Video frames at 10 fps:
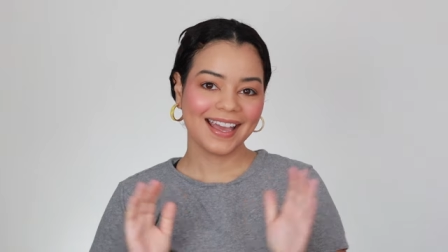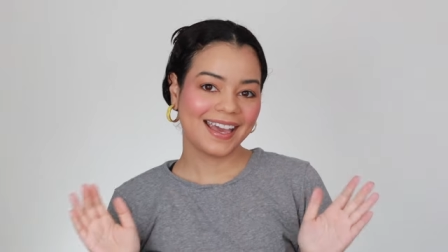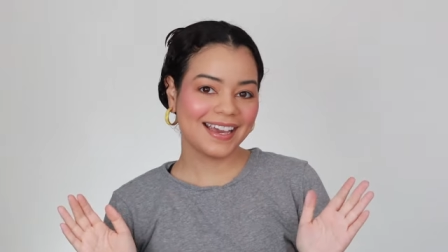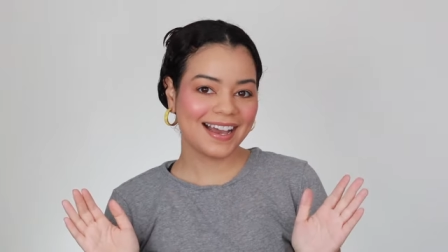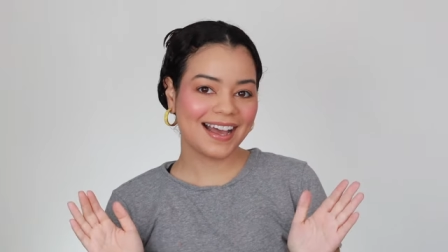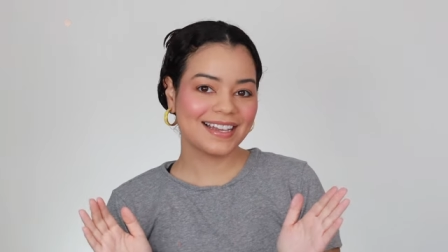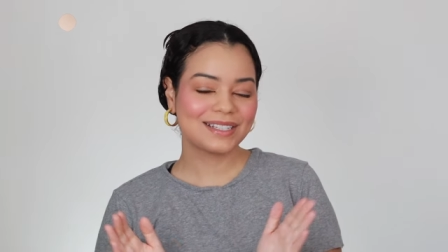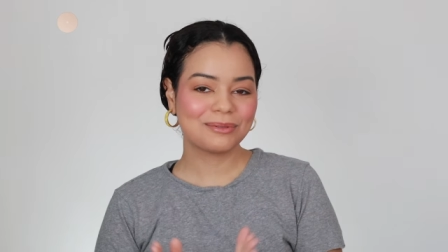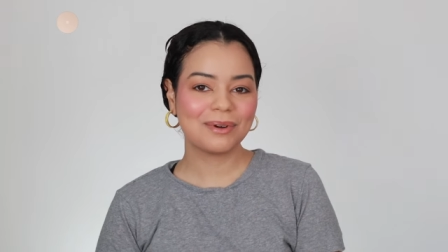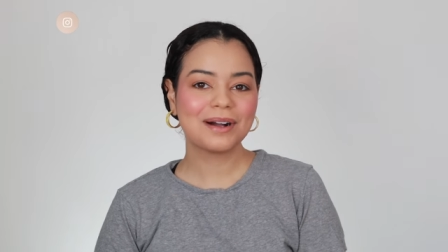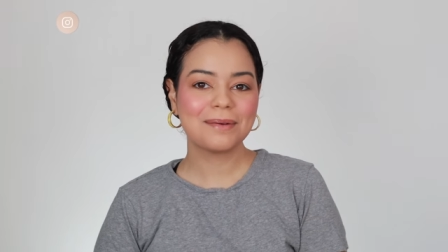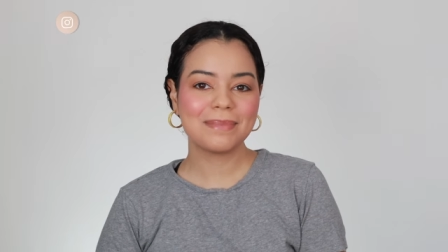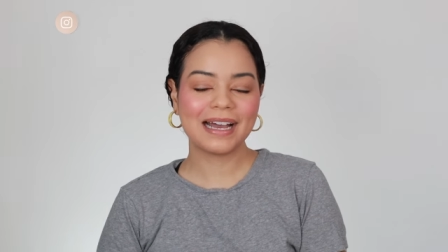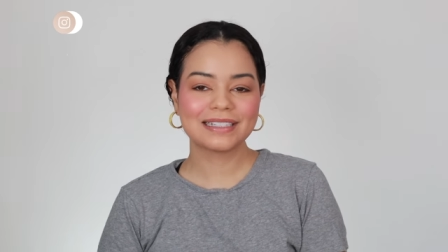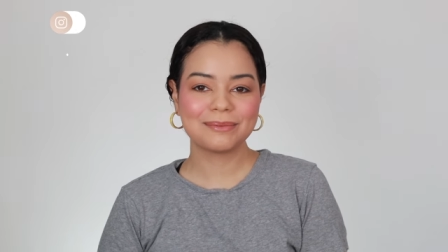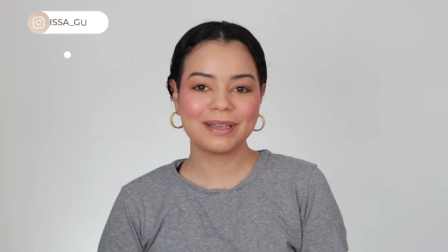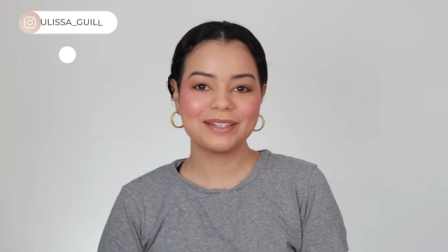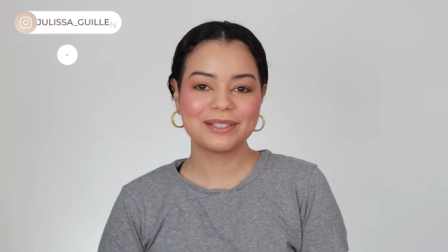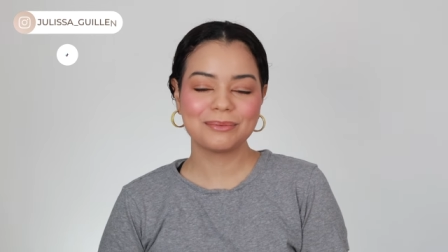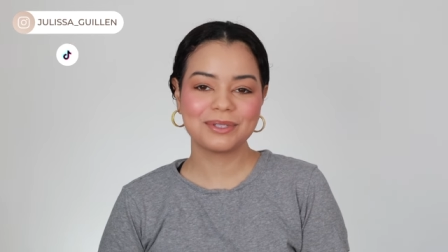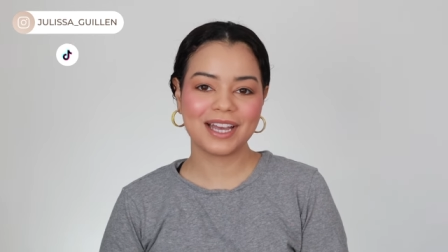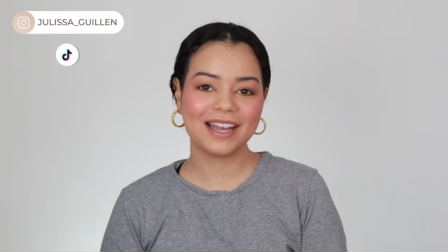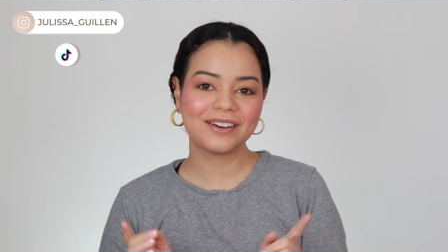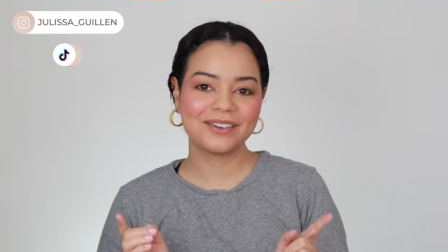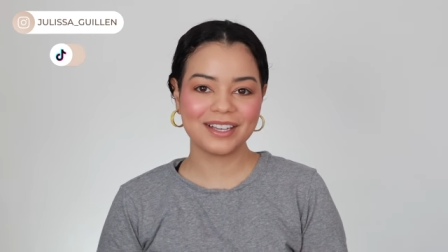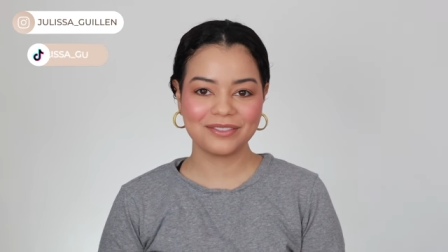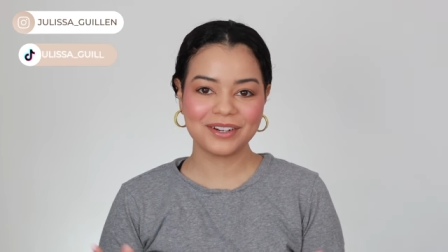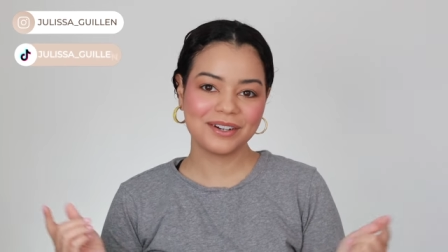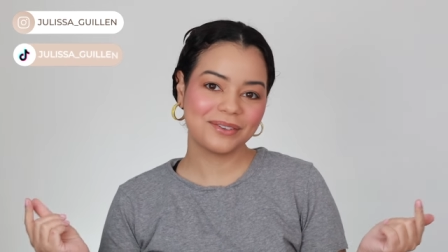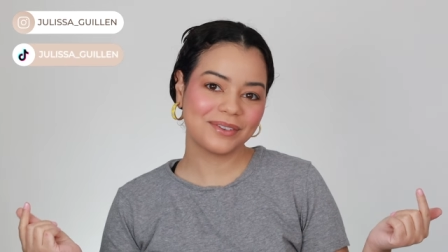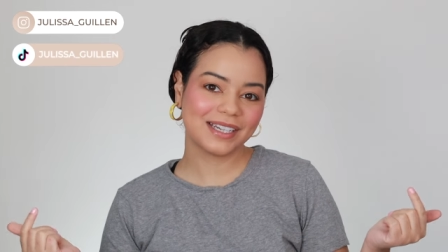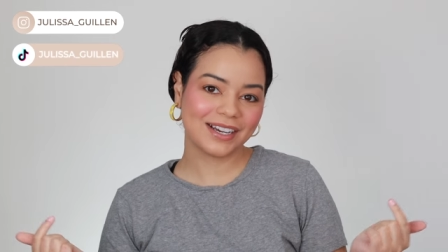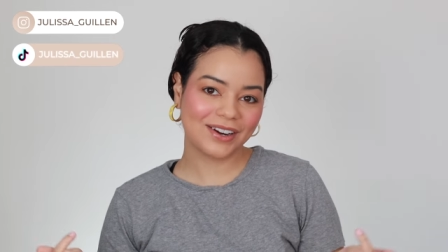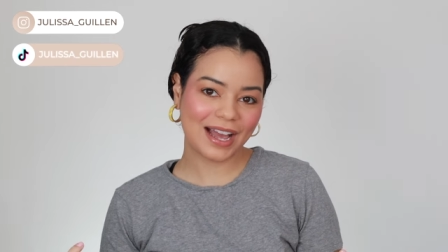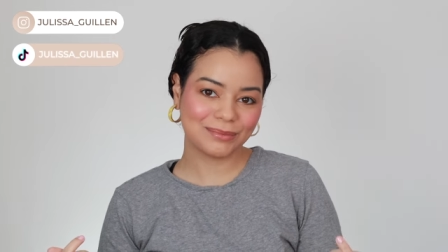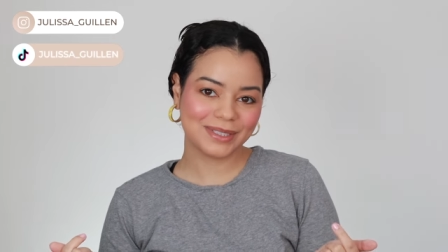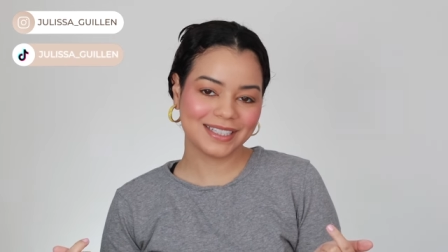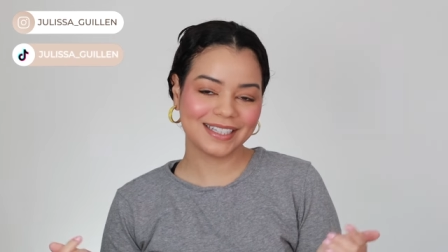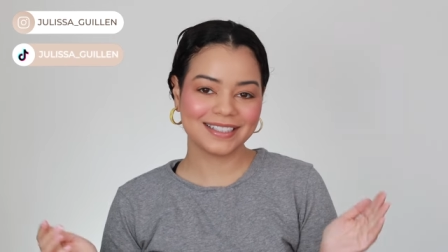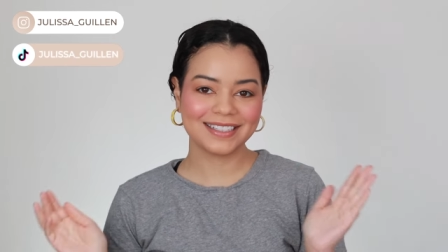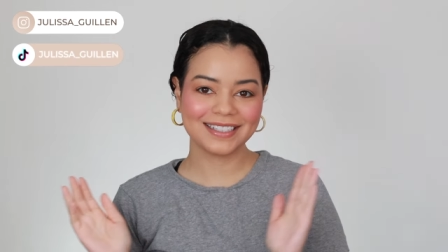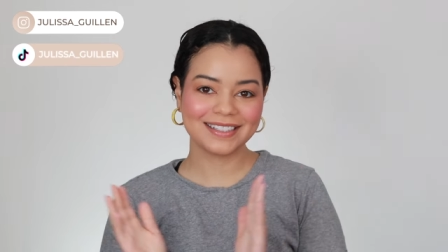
Hey guys, welcome back to my YouTube channel. If you're new here, I'm Julissa.